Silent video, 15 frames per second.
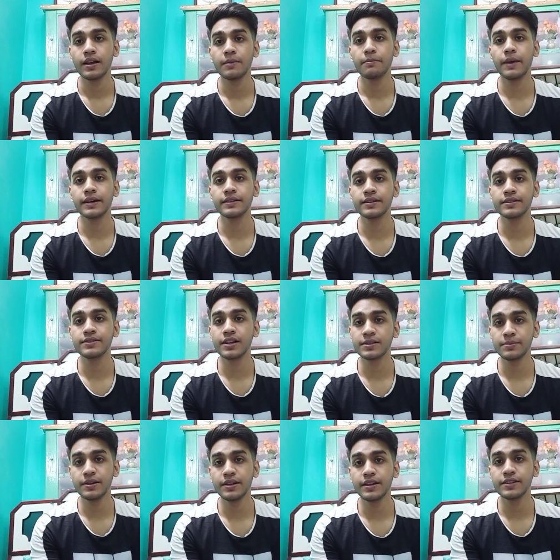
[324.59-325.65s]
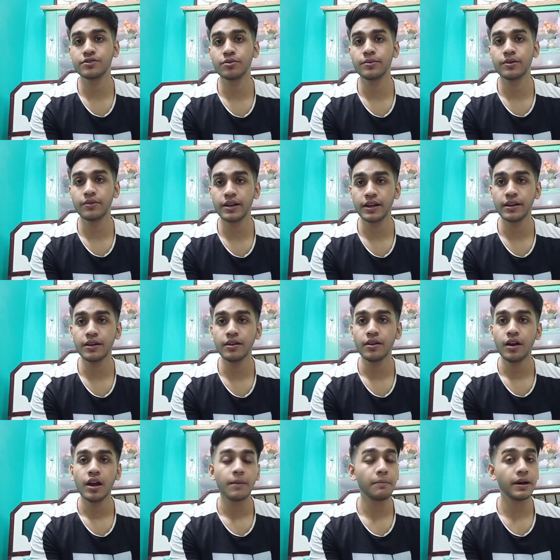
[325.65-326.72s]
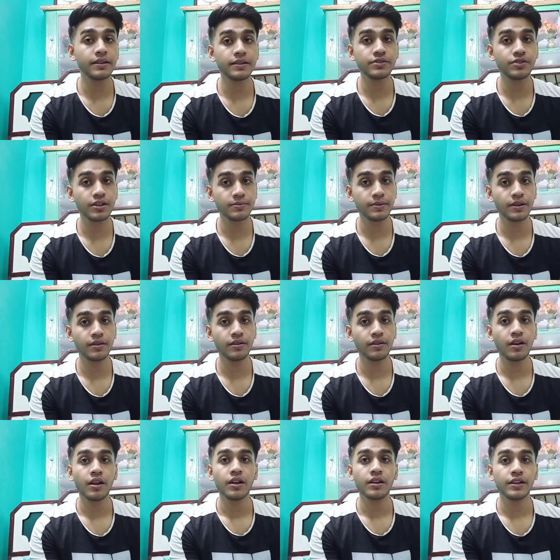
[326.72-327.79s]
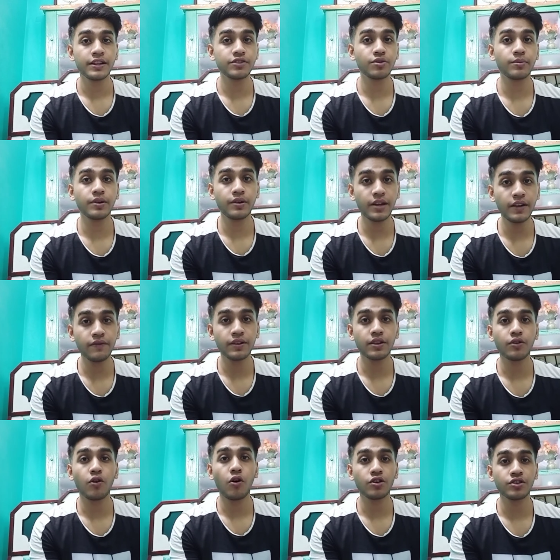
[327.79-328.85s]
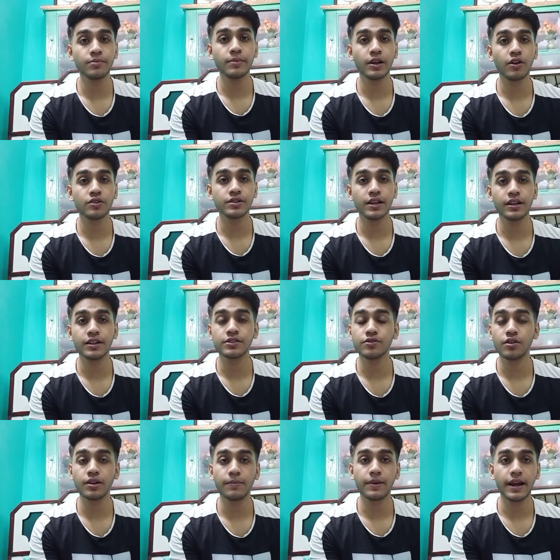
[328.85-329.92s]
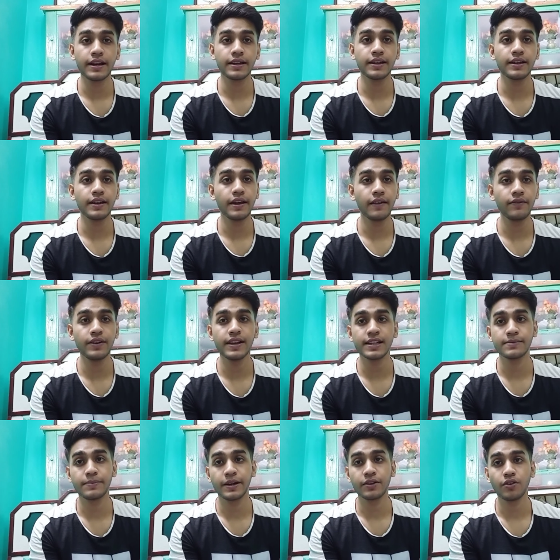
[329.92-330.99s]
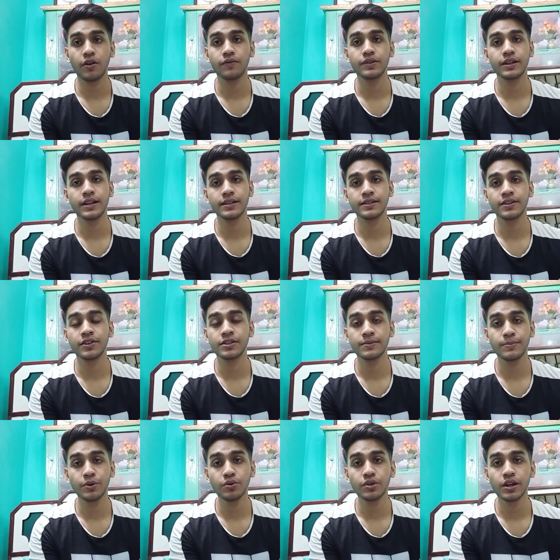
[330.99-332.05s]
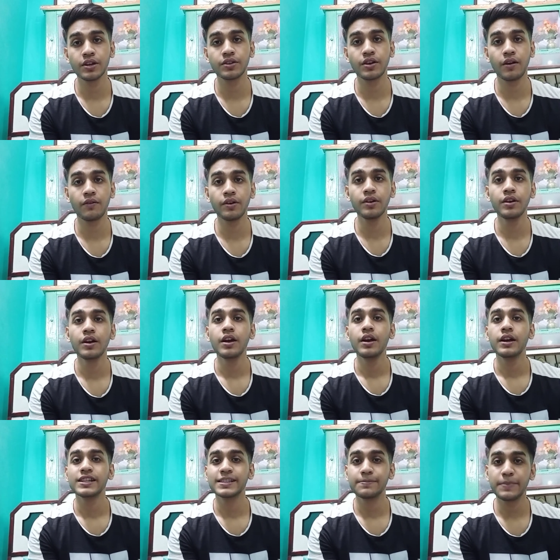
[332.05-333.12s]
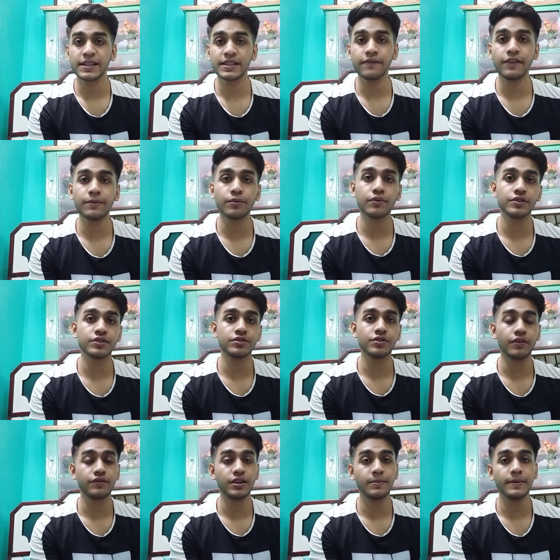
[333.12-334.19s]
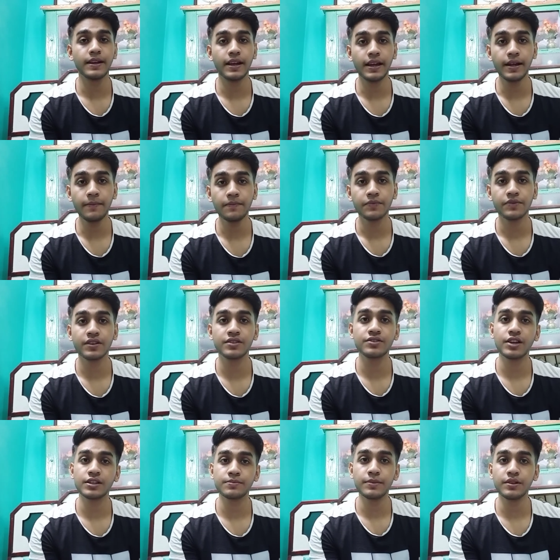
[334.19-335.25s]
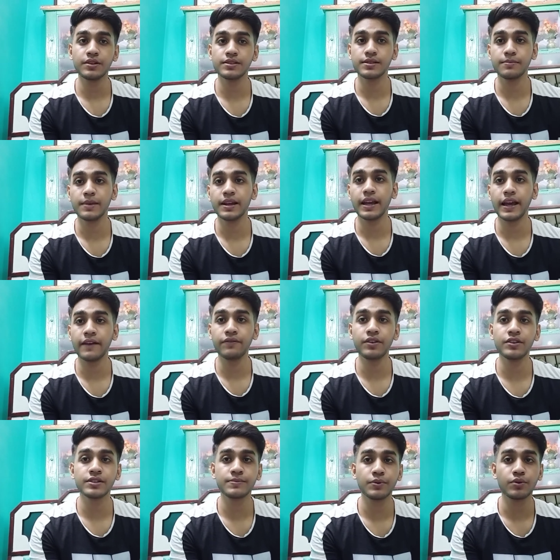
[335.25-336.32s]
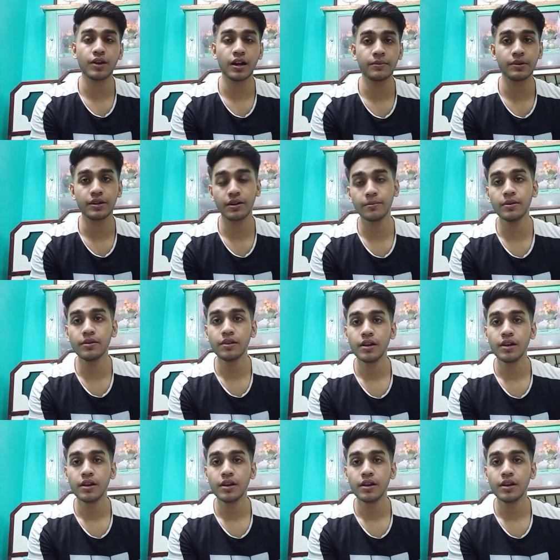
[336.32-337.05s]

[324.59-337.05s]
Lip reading: But this judgment needs to be read with caution, because it is not applied in every aspect of tenancy dispute. It covered specific provisions of TPA. This judgment doesn't make every dispute arbitrable.